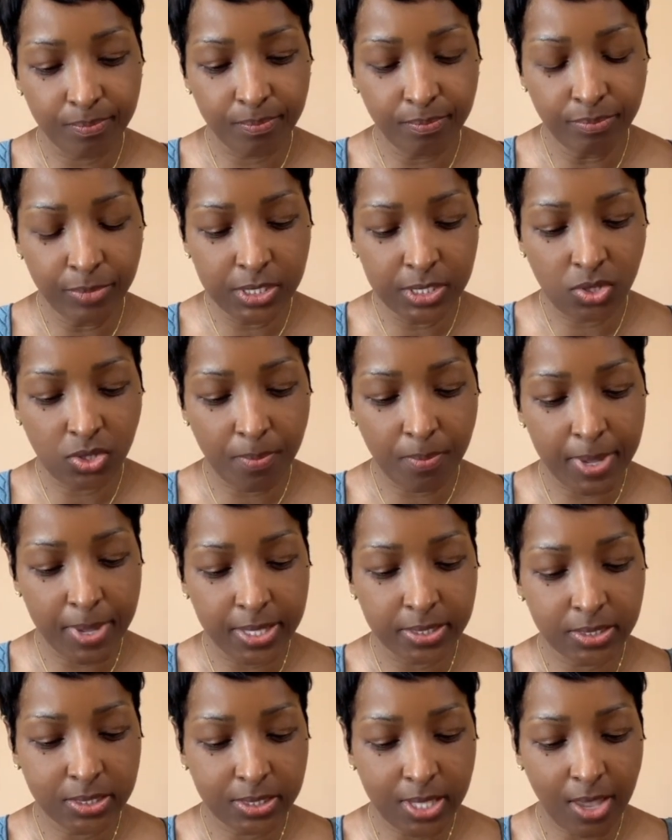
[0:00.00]
These are
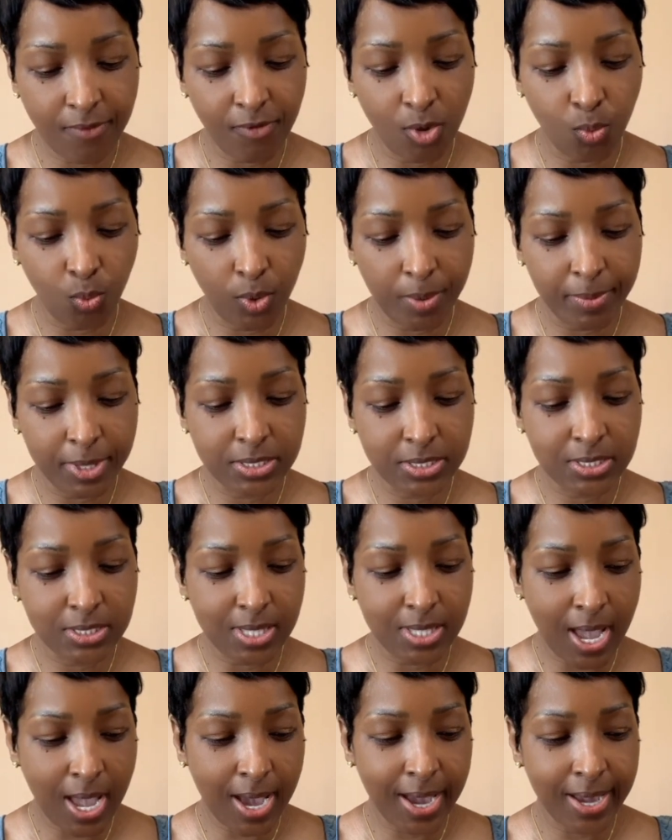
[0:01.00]
men's 7, women's
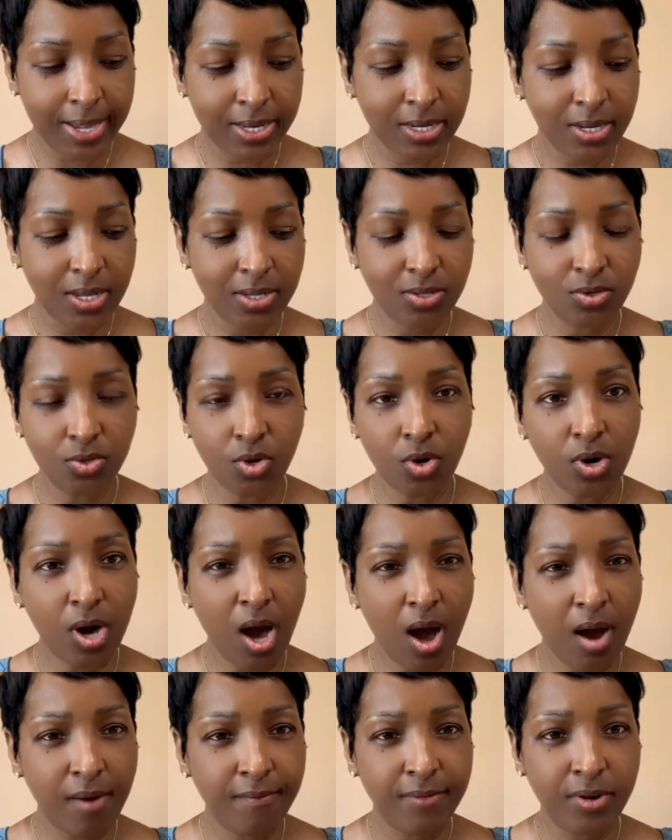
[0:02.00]
9. You know
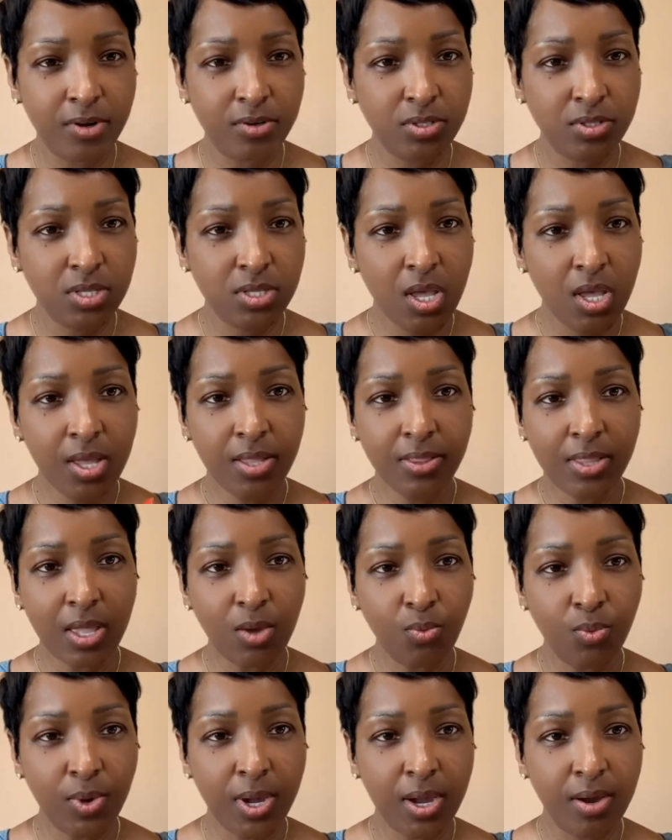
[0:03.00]
Converse. They
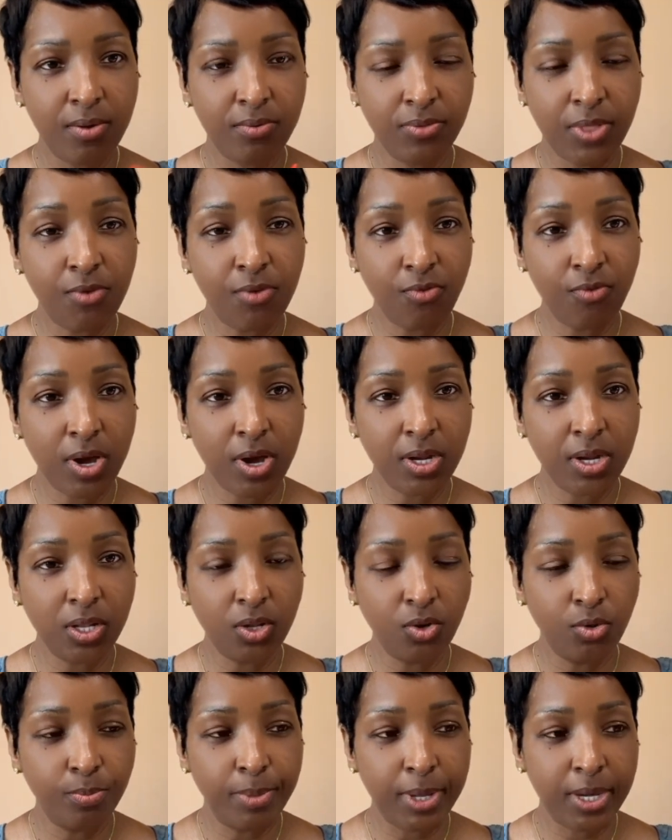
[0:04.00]
run a
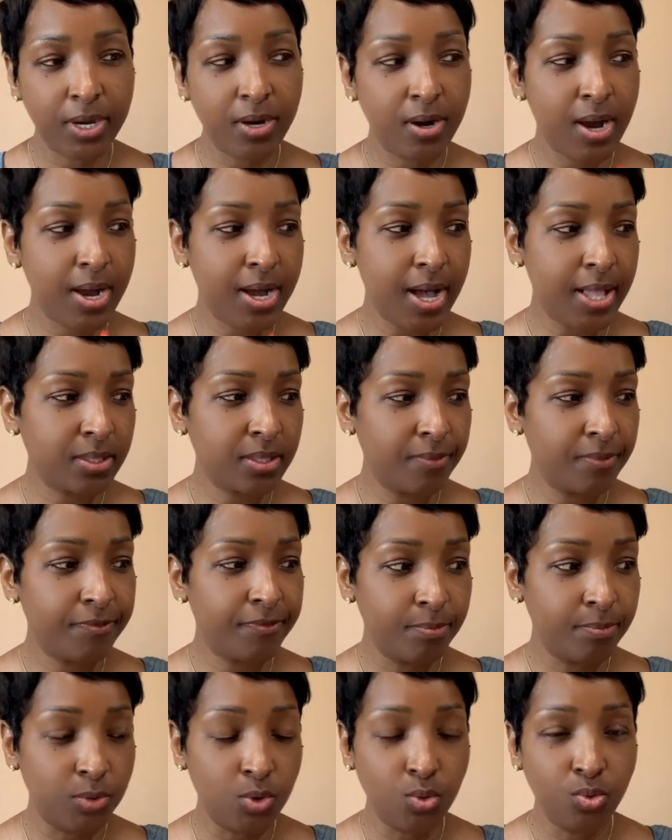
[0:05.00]
little bigger. I got them
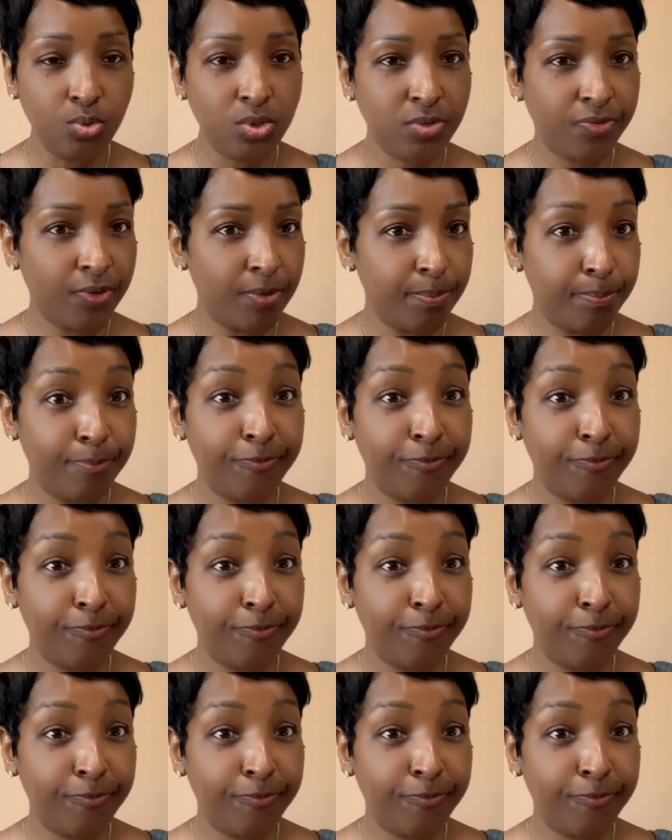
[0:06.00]
from Ukes for